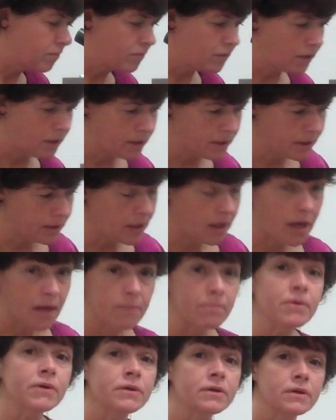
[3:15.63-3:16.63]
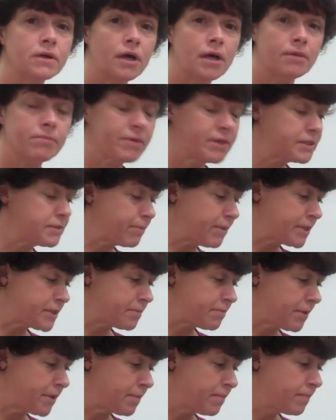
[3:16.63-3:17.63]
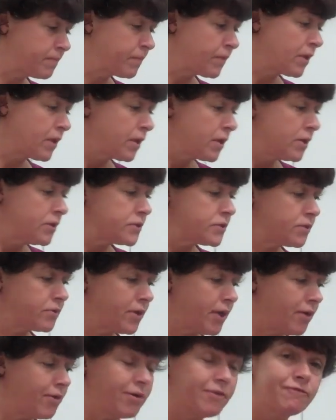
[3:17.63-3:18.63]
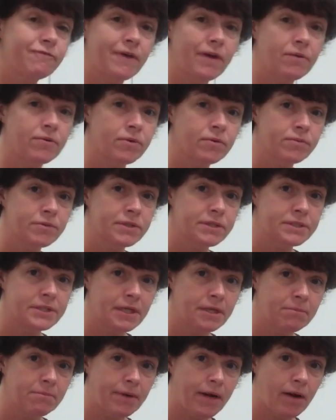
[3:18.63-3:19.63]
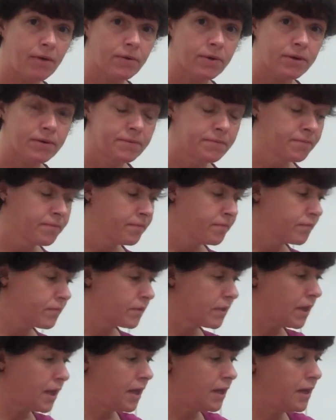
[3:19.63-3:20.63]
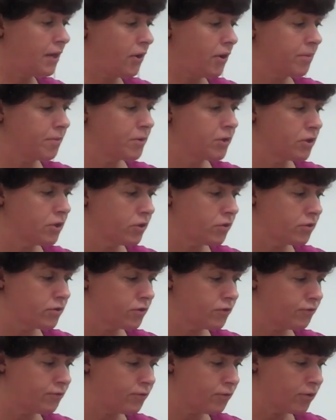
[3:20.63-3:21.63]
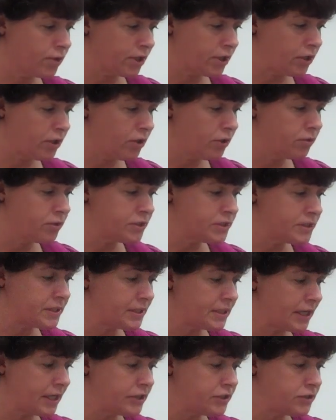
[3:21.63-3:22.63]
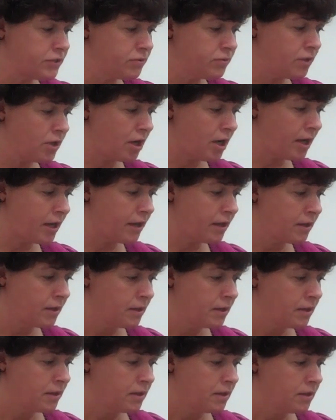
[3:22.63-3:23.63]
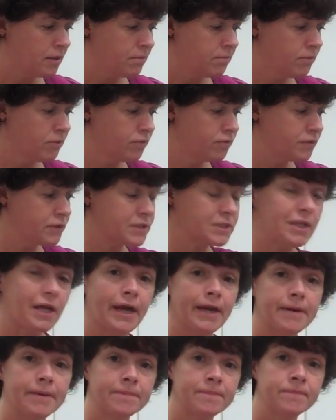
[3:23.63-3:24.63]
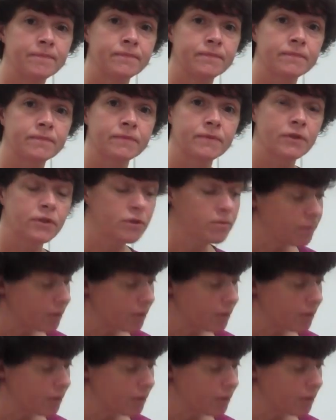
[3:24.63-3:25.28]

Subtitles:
knob on my specimen. So now I found it with the 10 power. Okay, now I'm going to go to the 40. Notice that I do not move the slide. You